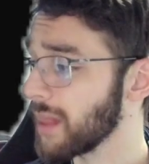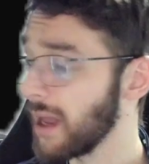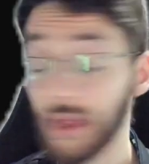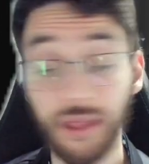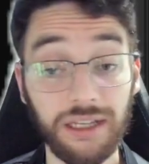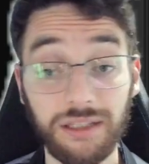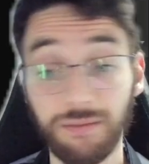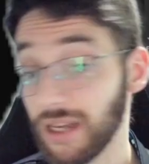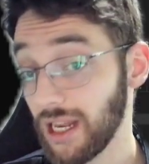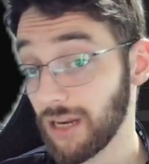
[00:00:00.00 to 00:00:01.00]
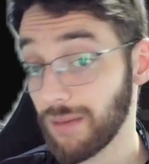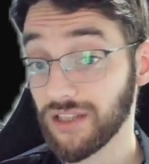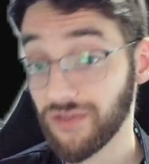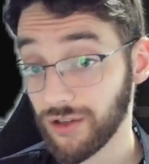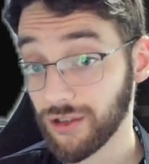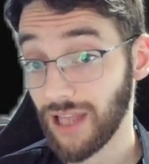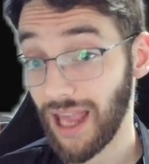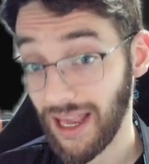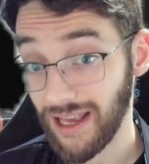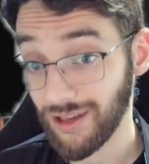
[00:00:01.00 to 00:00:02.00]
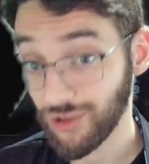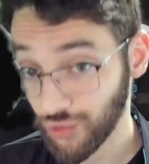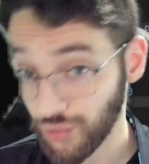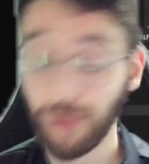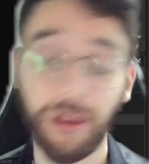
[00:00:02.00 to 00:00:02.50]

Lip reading: this made database first a truly